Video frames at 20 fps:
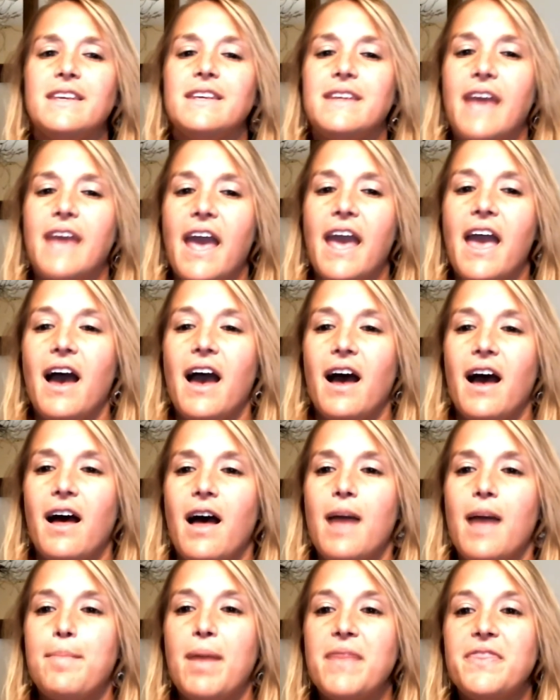Yeah,
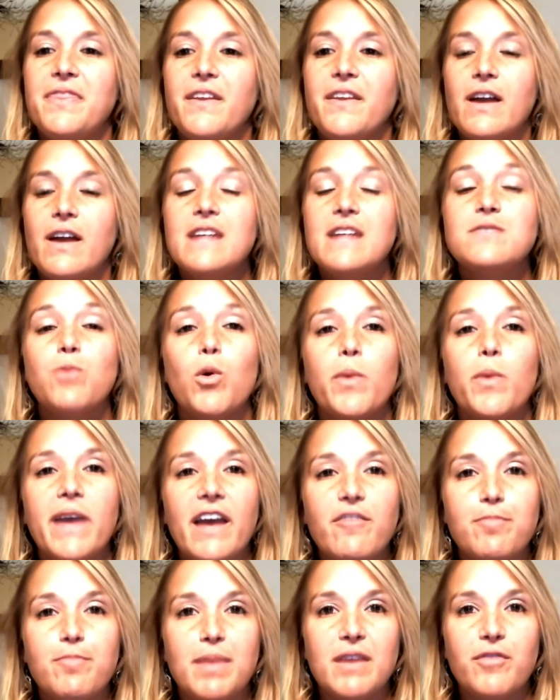I bet there is. Well, we
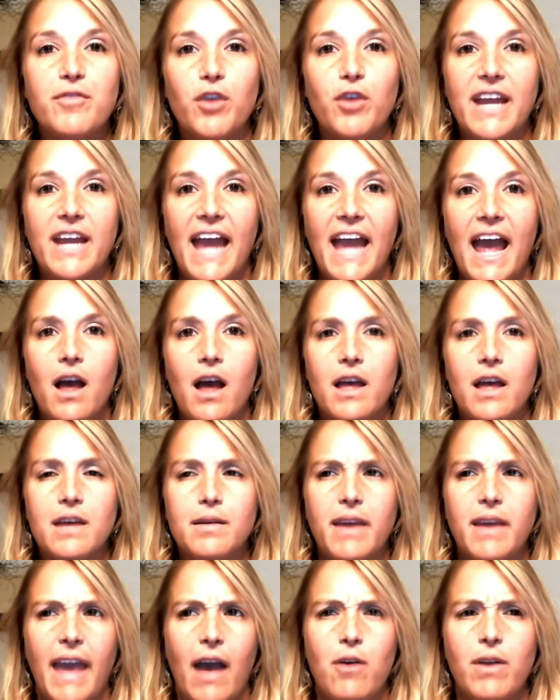have Beaver Ca-
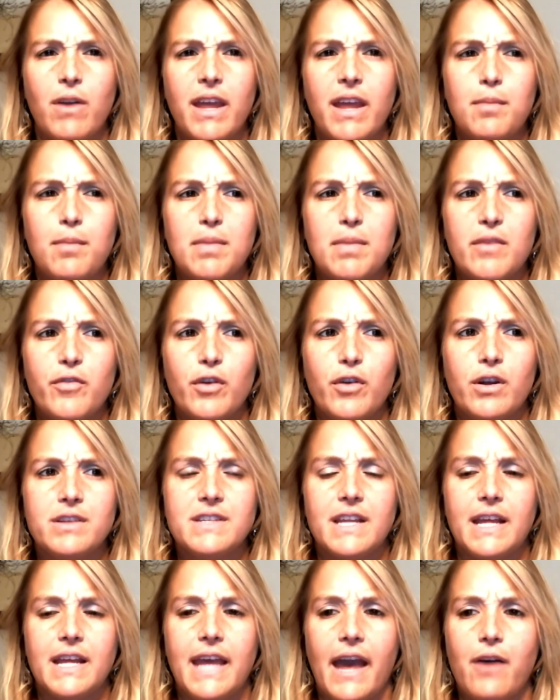County. Beaver, right? Is
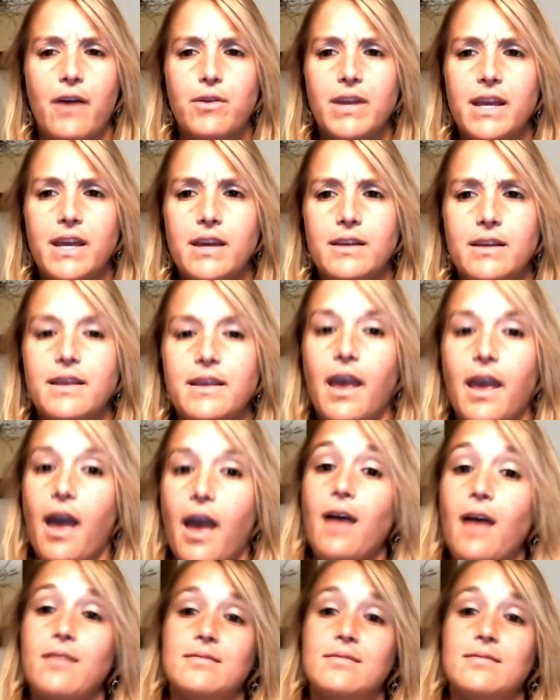it a county? So, yeah.